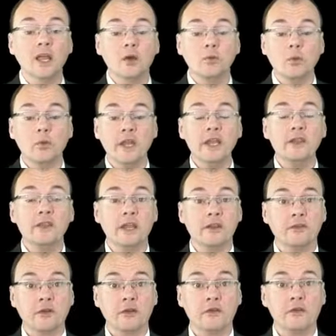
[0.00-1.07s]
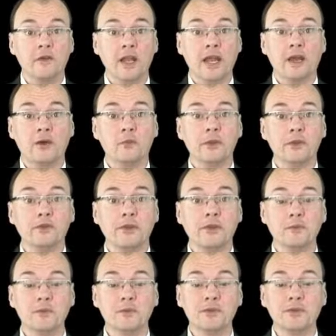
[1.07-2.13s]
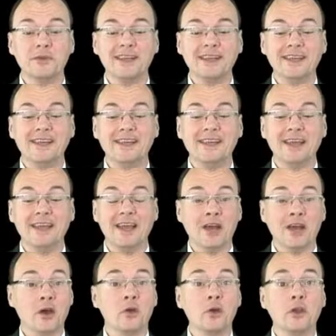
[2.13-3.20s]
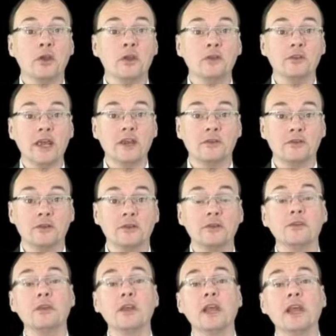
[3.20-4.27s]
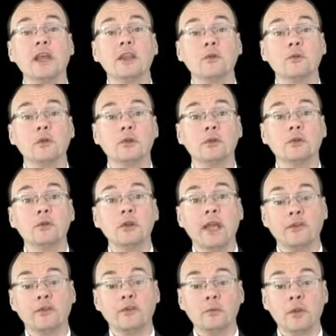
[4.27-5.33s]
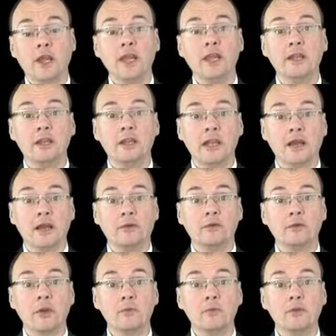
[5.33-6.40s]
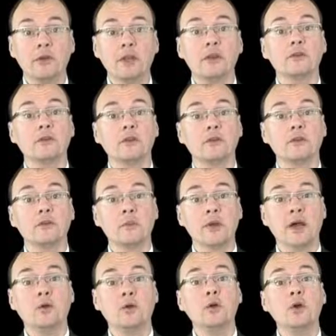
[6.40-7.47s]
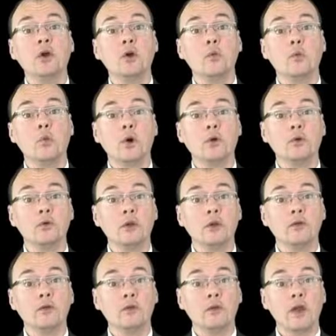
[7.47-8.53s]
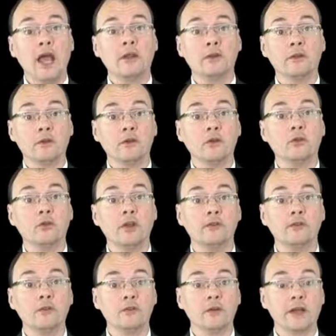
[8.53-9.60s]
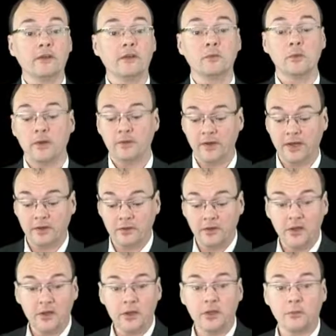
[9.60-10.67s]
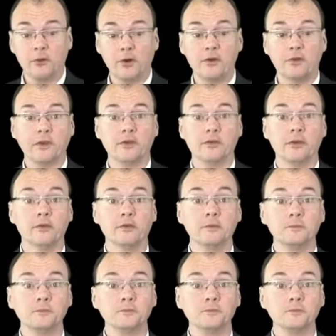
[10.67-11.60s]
What we need then is to fill it out with some conjectures that will explain and allow us to make predictions about how the contextual factors will affect the processes.